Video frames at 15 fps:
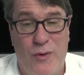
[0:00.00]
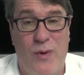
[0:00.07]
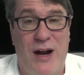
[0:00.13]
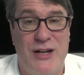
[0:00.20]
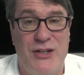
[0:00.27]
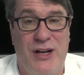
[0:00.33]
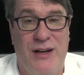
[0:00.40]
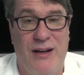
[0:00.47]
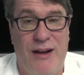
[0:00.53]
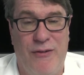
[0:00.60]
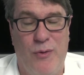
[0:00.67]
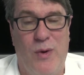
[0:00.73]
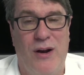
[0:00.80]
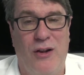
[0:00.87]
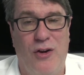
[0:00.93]
watching. If
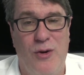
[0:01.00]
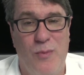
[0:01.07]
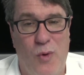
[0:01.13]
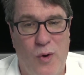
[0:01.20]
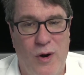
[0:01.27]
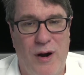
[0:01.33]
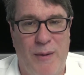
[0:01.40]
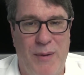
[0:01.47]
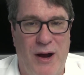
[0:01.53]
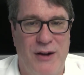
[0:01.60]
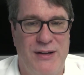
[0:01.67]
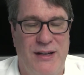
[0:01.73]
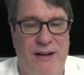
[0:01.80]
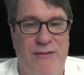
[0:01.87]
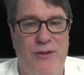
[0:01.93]
you want to learn more
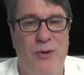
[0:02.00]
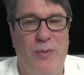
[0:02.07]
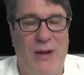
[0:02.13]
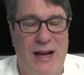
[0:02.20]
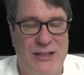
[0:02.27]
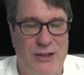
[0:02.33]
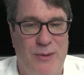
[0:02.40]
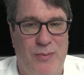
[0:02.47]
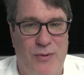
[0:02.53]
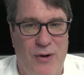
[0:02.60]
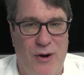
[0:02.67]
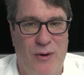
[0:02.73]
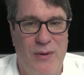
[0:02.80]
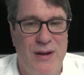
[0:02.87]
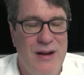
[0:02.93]
about DFU Blaster
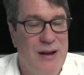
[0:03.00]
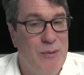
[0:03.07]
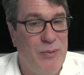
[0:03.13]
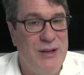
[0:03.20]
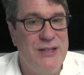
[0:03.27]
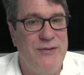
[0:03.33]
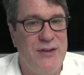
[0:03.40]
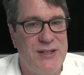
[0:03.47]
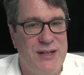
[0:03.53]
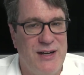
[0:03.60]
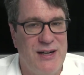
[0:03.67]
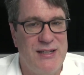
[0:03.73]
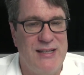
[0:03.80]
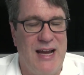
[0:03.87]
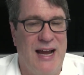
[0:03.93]
Pro, please visit
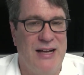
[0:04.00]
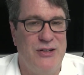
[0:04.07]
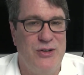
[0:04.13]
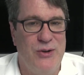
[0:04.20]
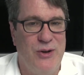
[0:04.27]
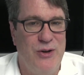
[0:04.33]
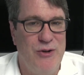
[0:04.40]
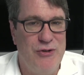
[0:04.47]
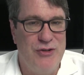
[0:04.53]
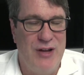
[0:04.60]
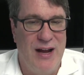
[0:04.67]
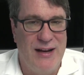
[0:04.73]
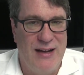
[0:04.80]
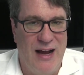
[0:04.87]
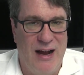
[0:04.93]
us at
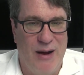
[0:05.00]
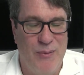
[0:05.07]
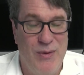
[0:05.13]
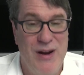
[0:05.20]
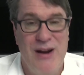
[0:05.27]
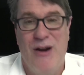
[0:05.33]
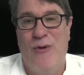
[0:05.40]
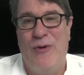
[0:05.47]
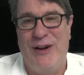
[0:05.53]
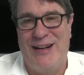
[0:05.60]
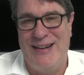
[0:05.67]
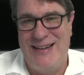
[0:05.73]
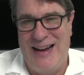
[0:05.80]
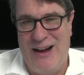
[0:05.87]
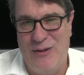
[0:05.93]
twocanoes.com where you
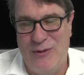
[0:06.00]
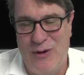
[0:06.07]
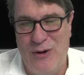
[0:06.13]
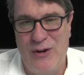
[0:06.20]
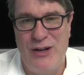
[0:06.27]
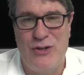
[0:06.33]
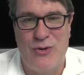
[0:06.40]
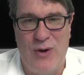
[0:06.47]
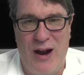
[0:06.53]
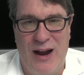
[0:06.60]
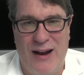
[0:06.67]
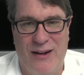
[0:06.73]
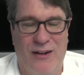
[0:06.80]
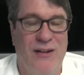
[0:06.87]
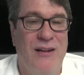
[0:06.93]
can download a
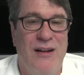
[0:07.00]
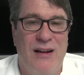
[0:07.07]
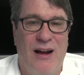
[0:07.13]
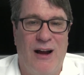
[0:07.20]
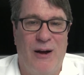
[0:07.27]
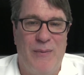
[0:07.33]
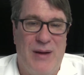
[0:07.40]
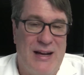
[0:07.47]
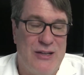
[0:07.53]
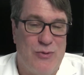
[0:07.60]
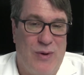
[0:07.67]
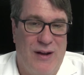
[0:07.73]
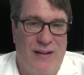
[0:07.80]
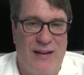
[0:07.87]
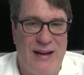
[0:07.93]
trial um, as
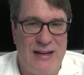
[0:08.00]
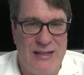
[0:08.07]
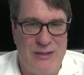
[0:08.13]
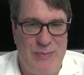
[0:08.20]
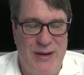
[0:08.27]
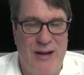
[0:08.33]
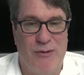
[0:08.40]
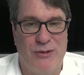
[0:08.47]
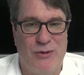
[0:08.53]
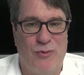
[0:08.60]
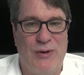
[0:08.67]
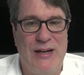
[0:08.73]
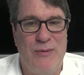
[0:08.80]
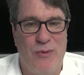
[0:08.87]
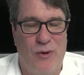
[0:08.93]
well as be able to
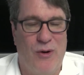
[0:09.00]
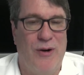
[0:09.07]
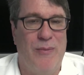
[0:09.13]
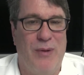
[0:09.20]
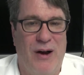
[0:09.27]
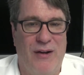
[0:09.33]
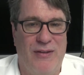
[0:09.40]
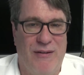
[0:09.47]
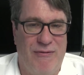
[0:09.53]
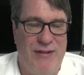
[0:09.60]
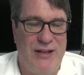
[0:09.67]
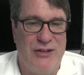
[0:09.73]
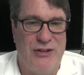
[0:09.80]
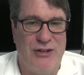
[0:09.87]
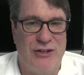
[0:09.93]
read more about the
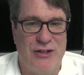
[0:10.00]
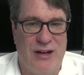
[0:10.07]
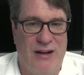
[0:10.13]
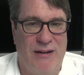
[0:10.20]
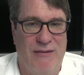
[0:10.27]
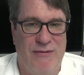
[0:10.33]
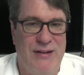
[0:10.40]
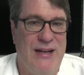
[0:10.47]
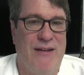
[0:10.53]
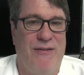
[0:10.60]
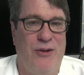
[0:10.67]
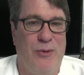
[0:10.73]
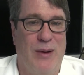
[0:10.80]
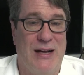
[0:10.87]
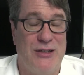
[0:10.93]
features of
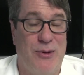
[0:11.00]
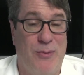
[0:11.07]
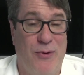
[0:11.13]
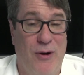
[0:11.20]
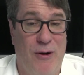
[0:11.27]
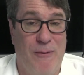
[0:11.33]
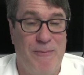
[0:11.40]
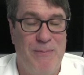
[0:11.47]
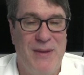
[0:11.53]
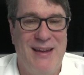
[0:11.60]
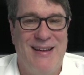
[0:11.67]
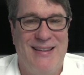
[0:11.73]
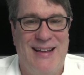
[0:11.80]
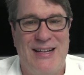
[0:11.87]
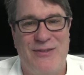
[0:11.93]
DFU Blaster Pro.
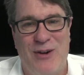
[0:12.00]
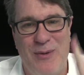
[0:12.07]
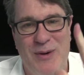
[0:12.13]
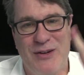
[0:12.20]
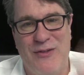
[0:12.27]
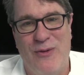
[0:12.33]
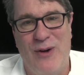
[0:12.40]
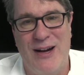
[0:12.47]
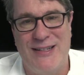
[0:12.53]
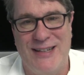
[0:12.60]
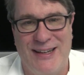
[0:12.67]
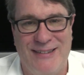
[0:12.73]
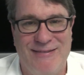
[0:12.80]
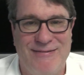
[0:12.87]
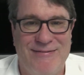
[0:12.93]
Thanks very much for
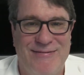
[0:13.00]
watching.